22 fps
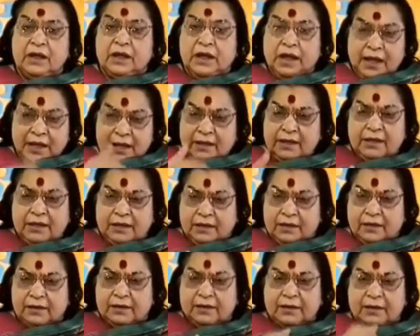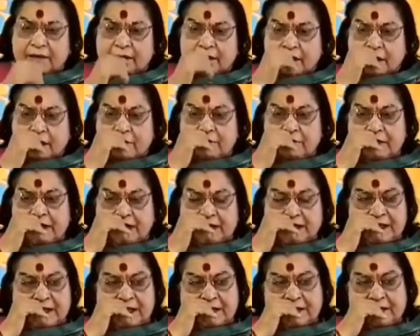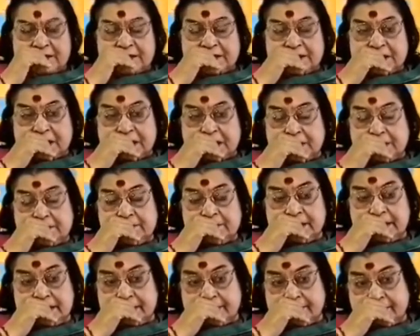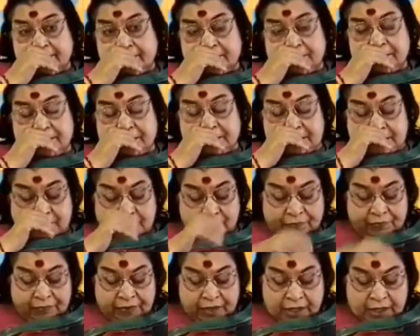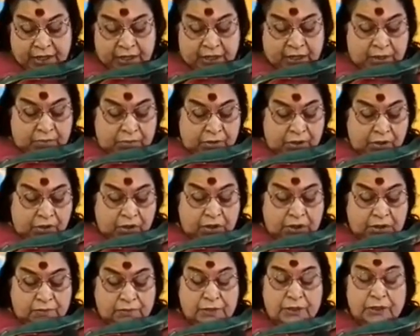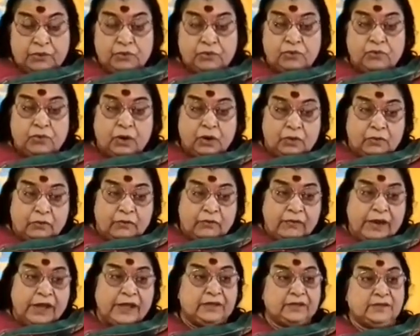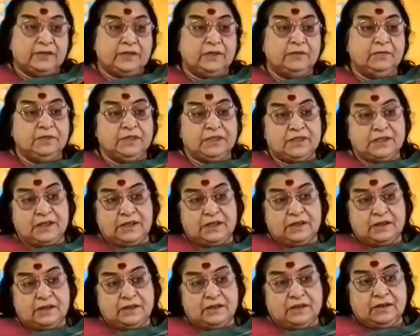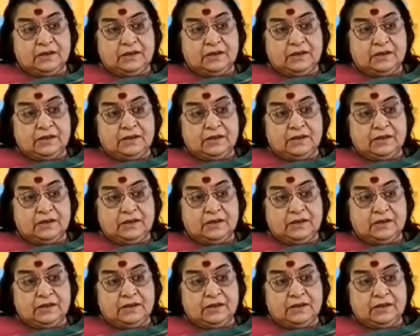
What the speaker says: Anything of that kind starts with left Vishuddhi. Because we do not face the mistake.